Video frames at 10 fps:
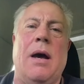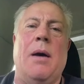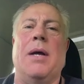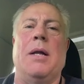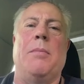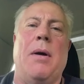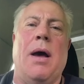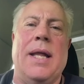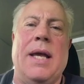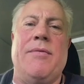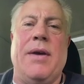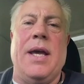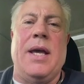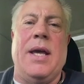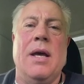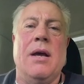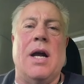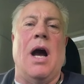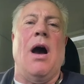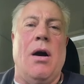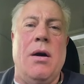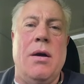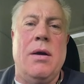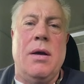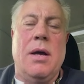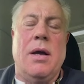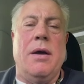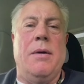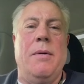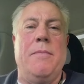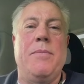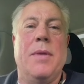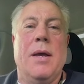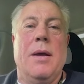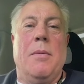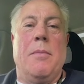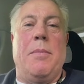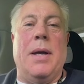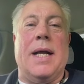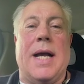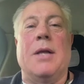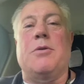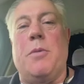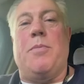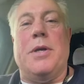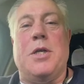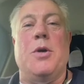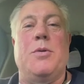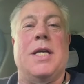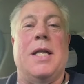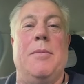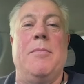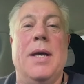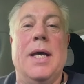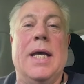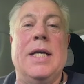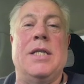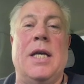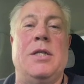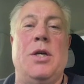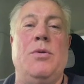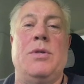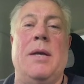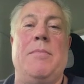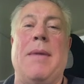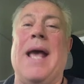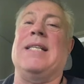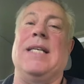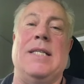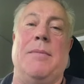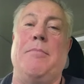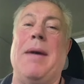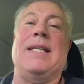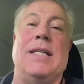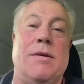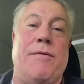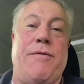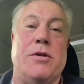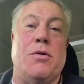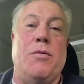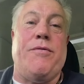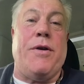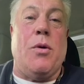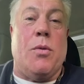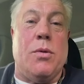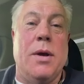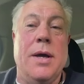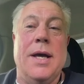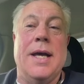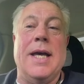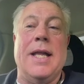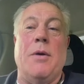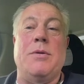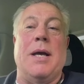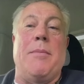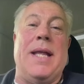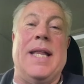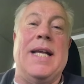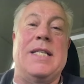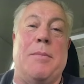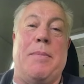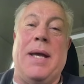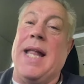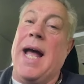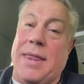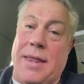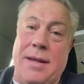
I'm going to buy an EV car. But the country producing them is using masses and masses of fossil fuel. You know, something needs to be done.